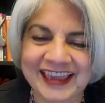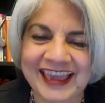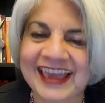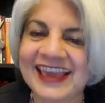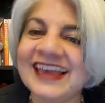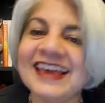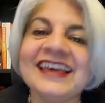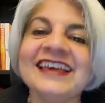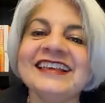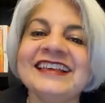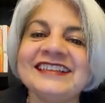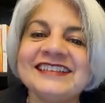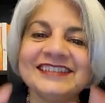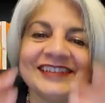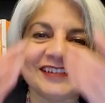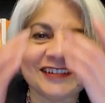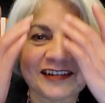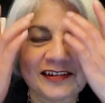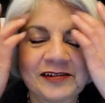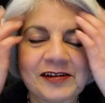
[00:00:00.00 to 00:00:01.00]
okay,
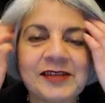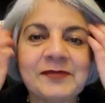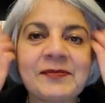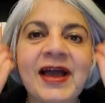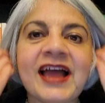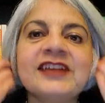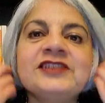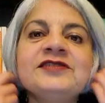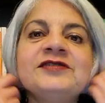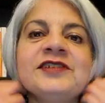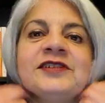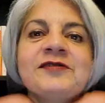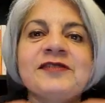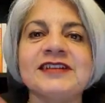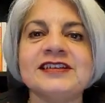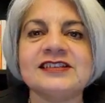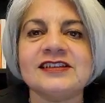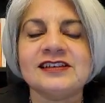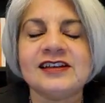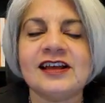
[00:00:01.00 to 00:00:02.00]
so going back to the
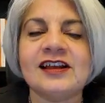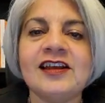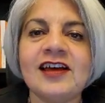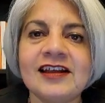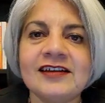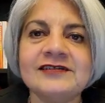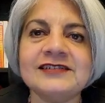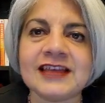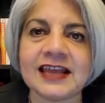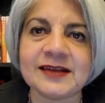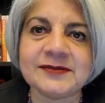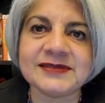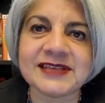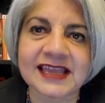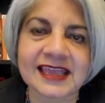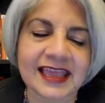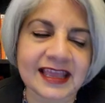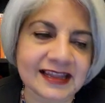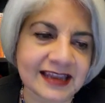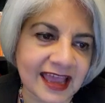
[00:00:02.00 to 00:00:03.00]
question, a lot of times
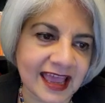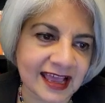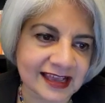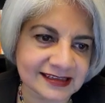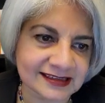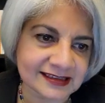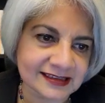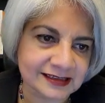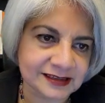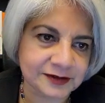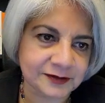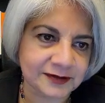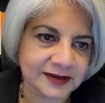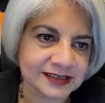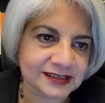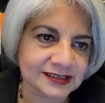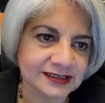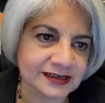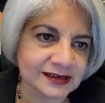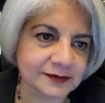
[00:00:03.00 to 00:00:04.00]
I get asked this
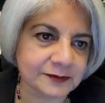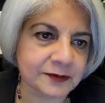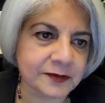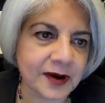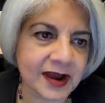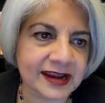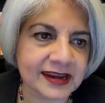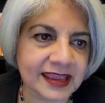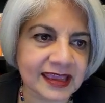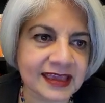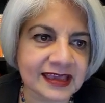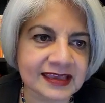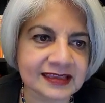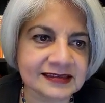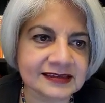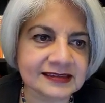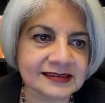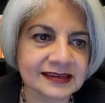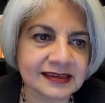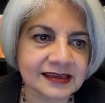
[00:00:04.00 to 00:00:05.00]
question, what
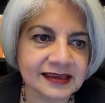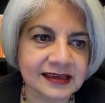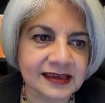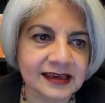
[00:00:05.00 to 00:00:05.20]
is